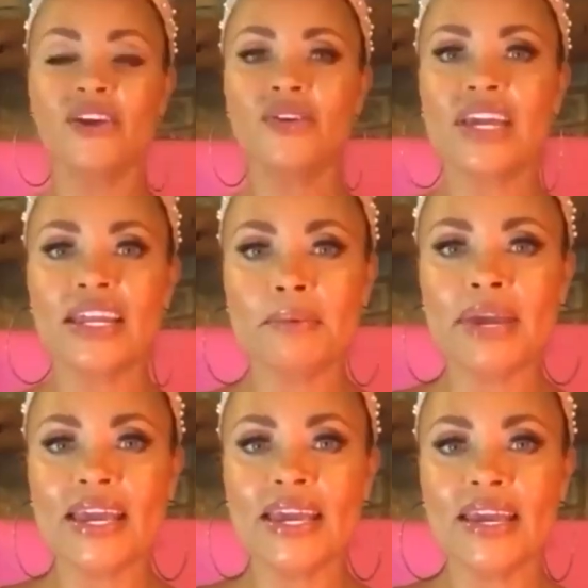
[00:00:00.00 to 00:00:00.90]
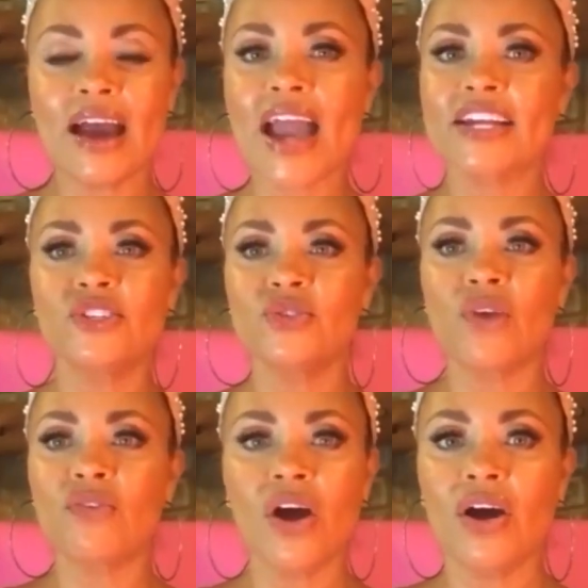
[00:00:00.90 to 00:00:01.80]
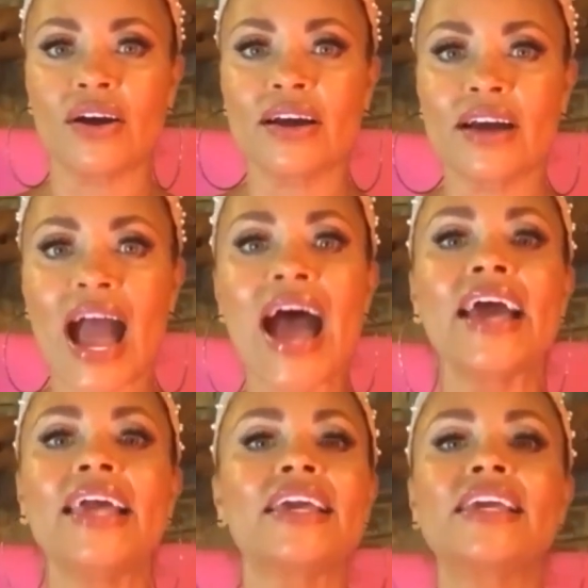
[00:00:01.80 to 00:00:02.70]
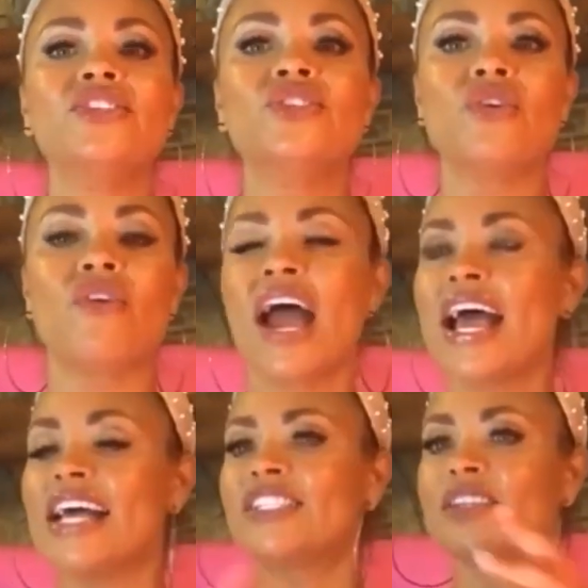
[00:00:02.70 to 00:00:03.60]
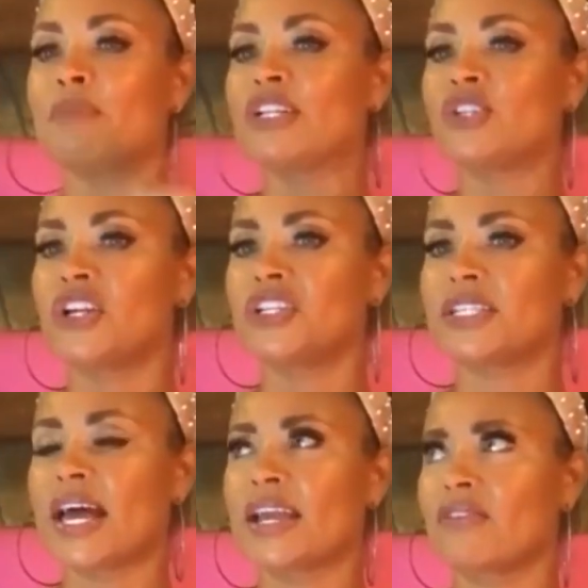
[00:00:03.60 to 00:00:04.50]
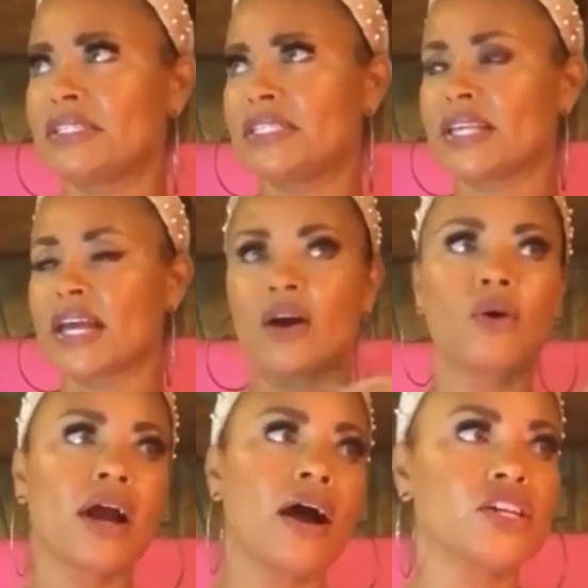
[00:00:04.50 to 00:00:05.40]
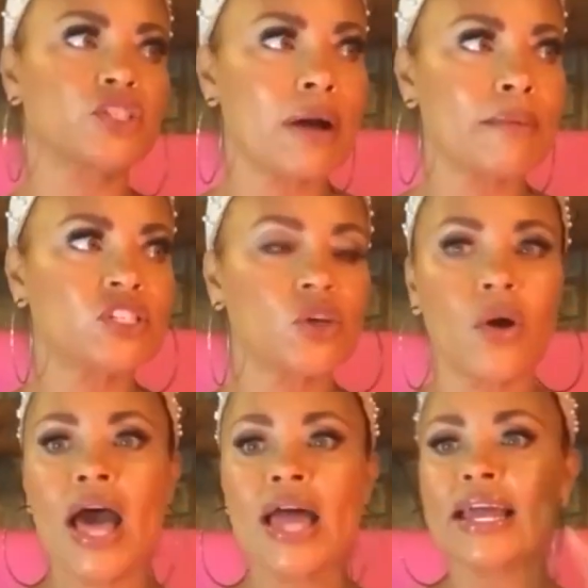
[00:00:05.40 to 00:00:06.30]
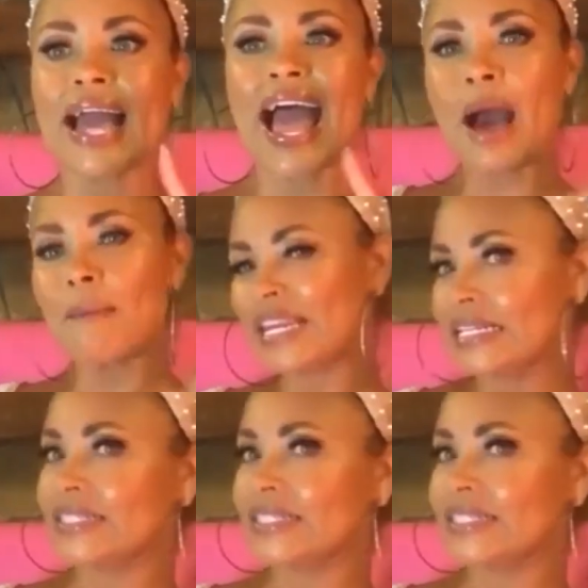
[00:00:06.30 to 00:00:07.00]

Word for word: you kidding me? I can do no wrong. I can do no wrong. And so my daughter's like, Grace is like, oh, gosh, Mommy, so, like, how many